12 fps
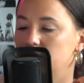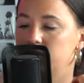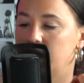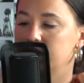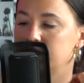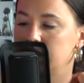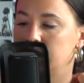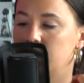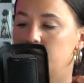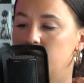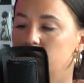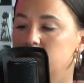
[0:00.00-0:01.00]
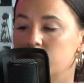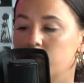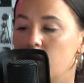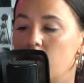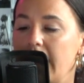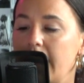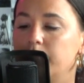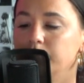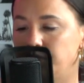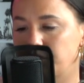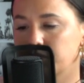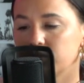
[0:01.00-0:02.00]
of 19 and moved to Moab,
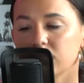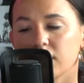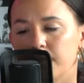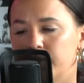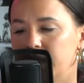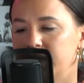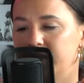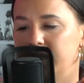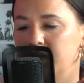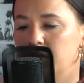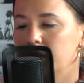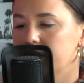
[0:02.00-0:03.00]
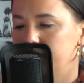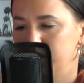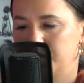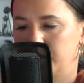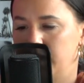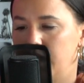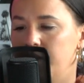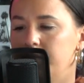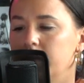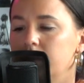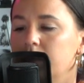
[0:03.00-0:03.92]
but they quickly split up.